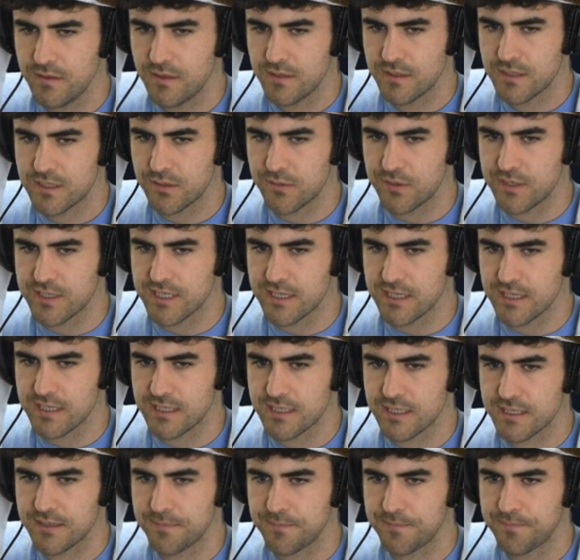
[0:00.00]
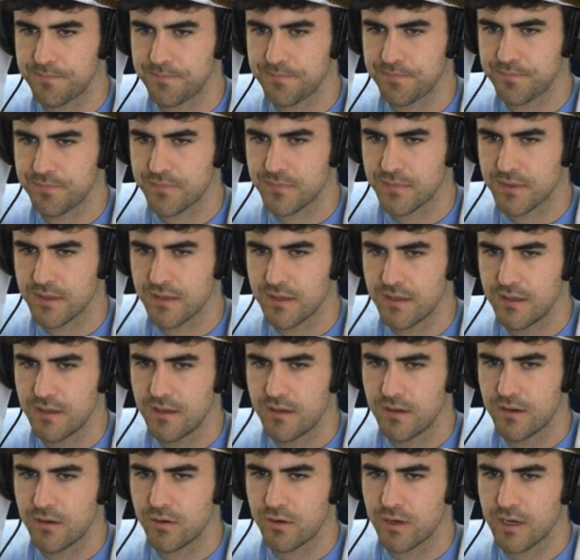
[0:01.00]
See what he says.
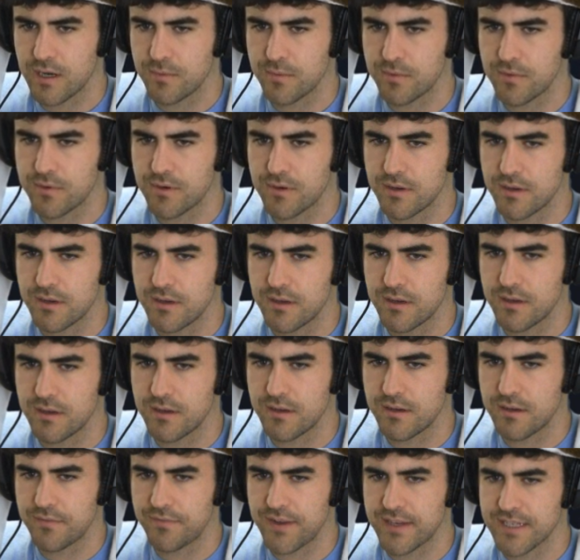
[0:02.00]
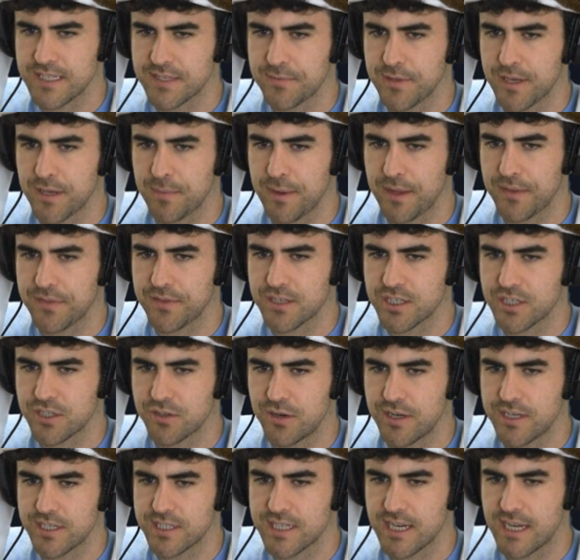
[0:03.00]
Were you able to find something about the
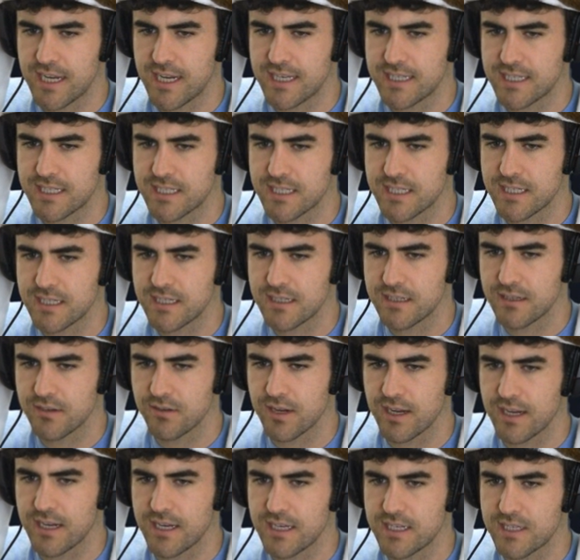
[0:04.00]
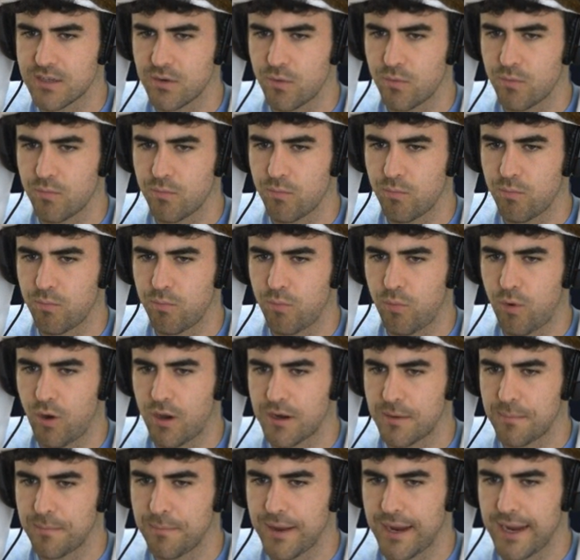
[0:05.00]
strange signs? Okay, he doesn't
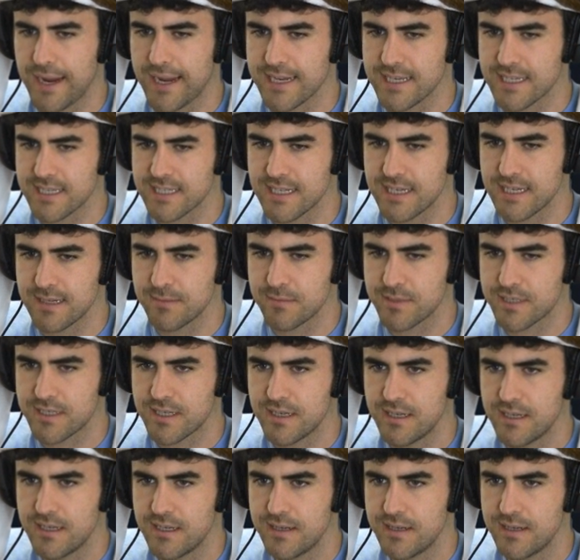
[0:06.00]
want them back, it seems.